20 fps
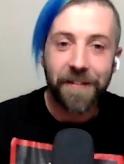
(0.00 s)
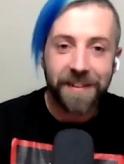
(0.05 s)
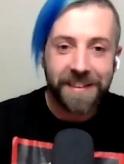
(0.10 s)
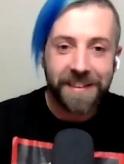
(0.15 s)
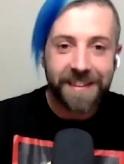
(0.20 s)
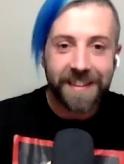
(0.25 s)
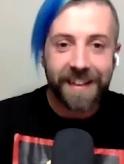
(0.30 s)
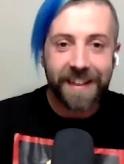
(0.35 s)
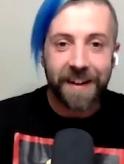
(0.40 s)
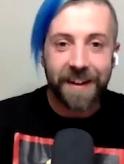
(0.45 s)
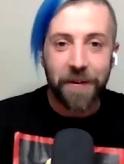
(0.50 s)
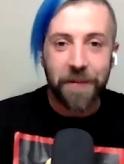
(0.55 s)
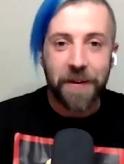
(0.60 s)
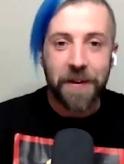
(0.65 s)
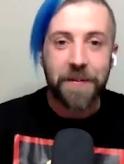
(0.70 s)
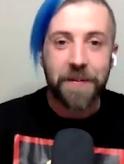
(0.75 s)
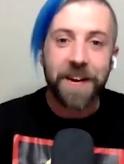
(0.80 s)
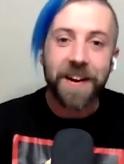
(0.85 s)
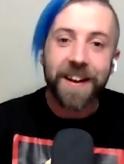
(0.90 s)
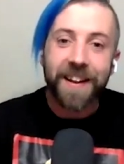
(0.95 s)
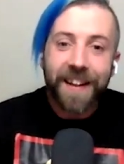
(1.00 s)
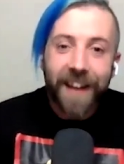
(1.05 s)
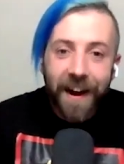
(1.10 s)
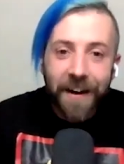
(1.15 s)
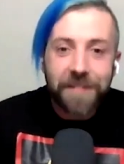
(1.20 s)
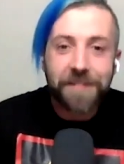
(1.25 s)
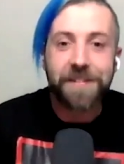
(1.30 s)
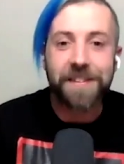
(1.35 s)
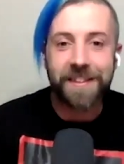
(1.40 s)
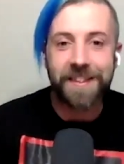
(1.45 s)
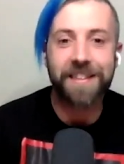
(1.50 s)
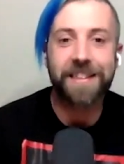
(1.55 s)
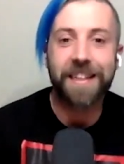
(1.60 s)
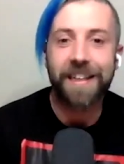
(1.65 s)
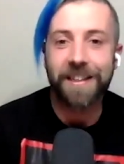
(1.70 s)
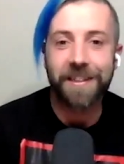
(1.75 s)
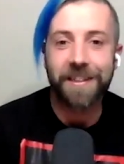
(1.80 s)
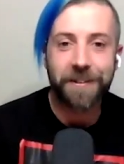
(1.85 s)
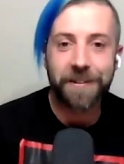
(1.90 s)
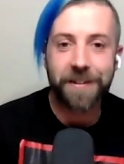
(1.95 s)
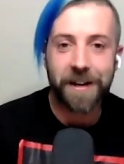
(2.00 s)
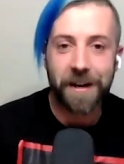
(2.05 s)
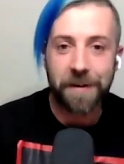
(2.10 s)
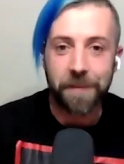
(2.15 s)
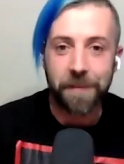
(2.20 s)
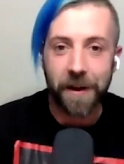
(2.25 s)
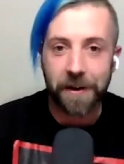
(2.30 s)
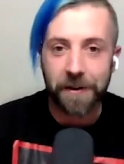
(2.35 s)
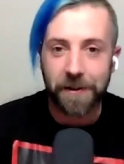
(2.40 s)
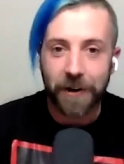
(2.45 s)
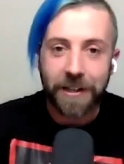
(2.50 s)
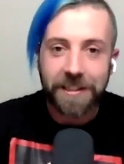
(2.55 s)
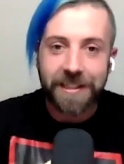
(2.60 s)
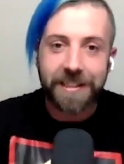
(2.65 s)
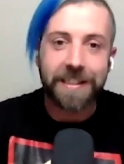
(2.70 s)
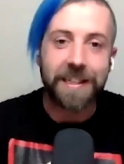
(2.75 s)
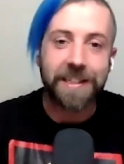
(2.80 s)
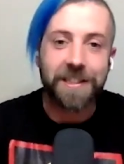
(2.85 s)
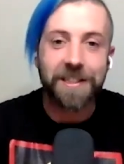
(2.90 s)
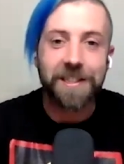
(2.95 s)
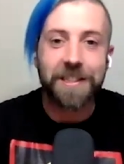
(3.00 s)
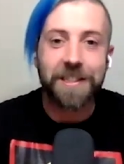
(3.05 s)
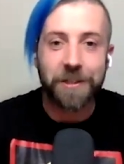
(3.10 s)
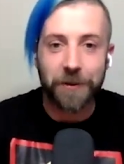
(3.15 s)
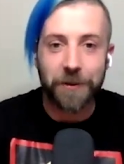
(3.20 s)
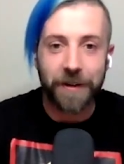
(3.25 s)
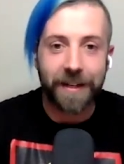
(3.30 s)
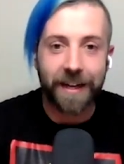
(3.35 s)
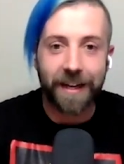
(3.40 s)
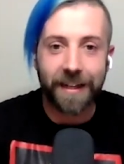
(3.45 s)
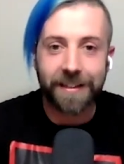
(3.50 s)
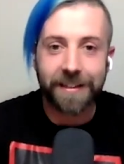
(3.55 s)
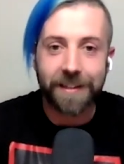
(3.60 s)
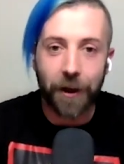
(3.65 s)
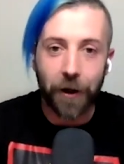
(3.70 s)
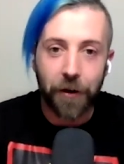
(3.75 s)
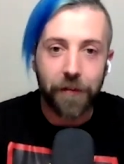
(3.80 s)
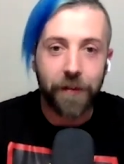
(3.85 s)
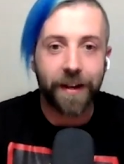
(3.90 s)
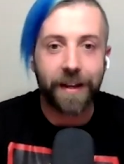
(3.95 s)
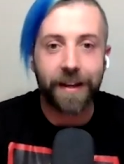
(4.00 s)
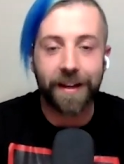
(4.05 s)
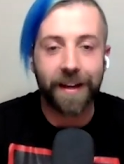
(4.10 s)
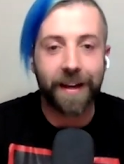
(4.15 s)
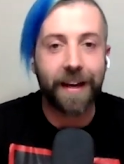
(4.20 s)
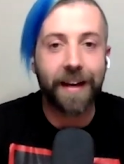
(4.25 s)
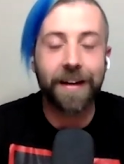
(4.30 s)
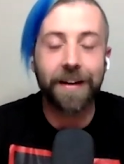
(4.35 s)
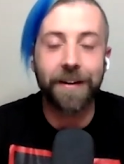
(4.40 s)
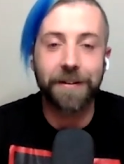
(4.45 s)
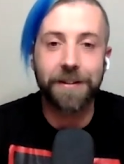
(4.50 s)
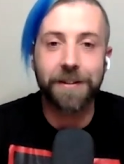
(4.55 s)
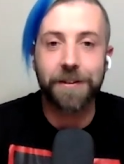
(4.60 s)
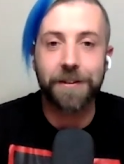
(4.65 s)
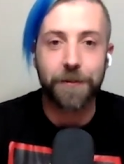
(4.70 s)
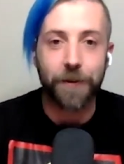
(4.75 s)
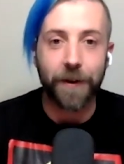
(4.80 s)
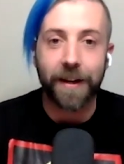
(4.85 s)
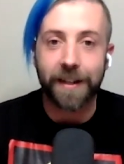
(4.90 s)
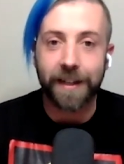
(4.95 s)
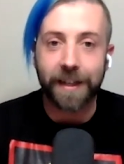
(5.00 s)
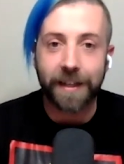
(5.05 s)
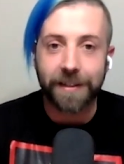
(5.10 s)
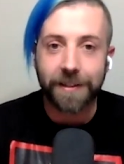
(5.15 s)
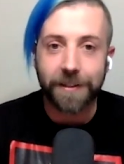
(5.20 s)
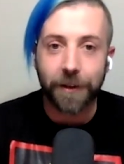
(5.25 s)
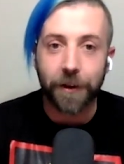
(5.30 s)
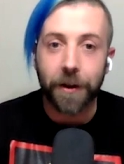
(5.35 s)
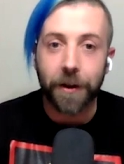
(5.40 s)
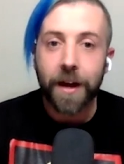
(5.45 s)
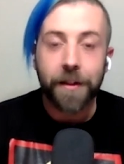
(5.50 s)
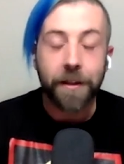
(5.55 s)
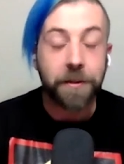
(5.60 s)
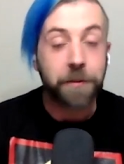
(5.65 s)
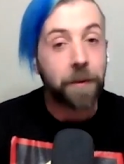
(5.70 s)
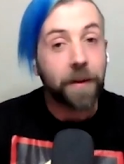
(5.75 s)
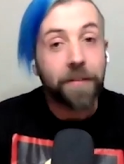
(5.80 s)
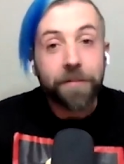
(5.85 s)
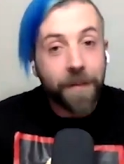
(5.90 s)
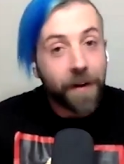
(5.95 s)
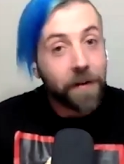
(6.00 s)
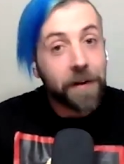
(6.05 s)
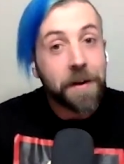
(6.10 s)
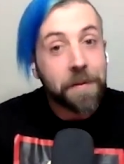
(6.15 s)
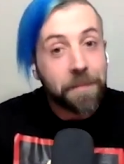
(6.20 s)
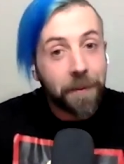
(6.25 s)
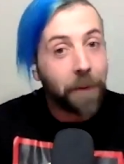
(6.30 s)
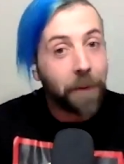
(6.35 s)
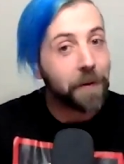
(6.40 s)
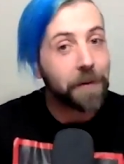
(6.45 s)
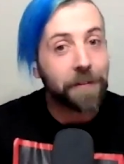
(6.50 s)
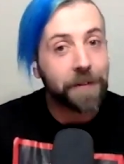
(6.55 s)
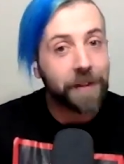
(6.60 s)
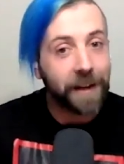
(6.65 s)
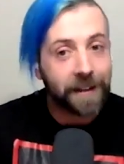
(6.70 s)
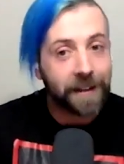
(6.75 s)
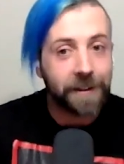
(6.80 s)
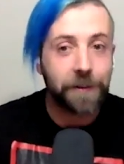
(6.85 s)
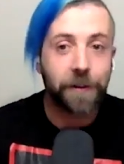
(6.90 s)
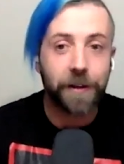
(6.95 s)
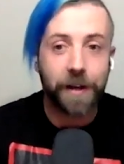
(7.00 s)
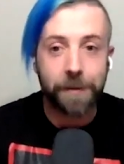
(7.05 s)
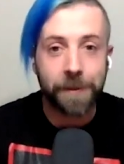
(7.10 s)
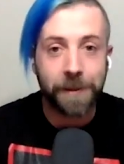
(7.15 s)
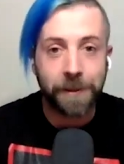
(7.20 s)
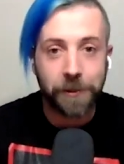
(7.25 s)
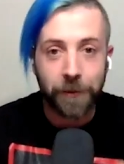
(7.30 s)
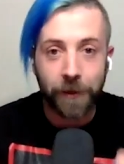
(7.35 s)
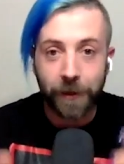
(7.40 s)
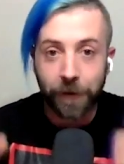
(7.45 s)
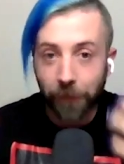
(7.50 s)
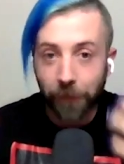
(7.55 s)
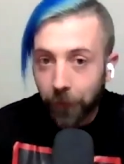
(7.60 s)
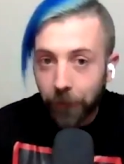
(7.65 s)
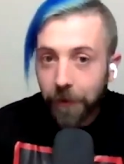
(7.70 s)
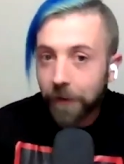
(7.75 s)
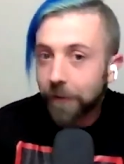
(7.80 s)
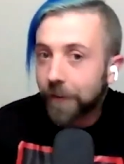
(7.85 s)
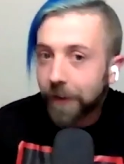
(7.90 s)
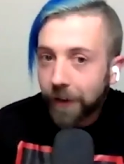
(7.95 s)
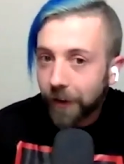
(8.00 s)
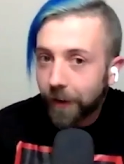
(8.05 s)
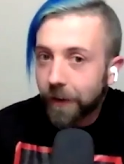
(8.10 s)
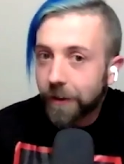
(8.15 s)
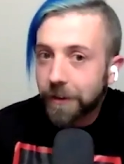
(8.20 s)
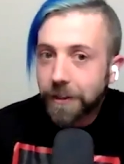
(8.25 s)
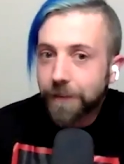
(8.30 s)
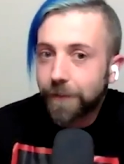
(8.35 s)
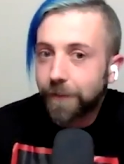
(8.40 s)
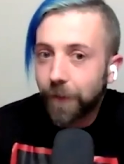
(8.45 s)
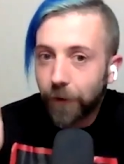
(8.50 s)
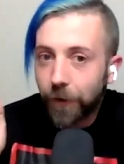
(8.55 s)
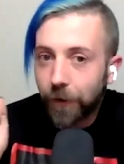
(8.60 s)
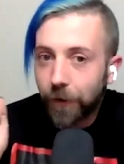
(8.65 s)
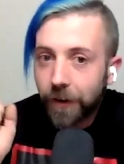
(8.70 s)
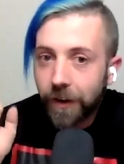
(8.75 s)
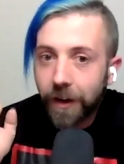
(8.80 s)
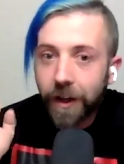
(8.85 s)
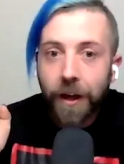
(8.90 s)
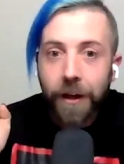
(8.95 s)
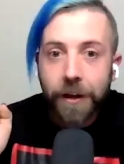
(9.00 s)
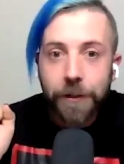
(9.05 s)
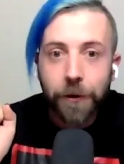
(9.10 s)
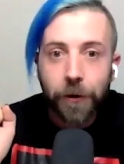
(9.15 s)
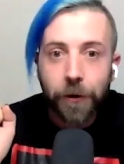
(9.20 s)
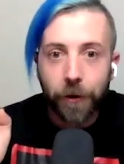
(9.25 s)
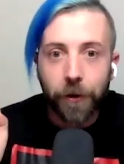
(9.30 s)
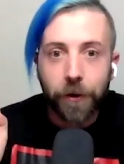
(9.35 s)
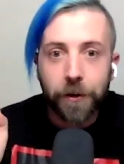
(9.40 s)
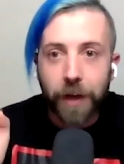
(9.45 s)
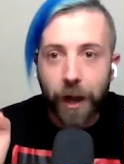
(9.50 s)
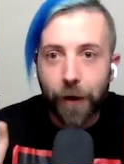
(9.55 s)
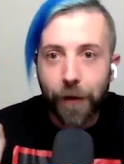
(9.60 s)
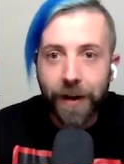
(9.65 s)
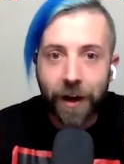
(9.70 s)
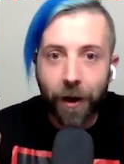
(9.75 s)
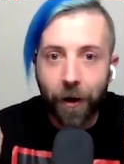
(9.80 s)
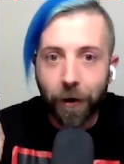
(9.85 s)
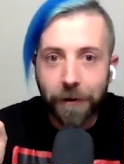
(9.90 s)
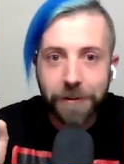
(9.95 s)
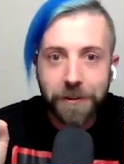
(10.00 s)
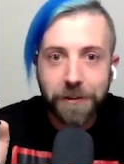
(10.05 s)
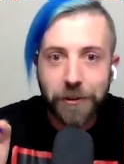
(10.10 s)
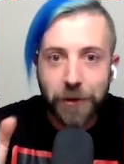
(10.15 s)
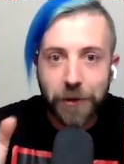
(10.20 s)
obviously, we would love to see you come across the ditch to join us over here in Australia. So there's one very important thing that you're coming to join all of the girls for. You're going on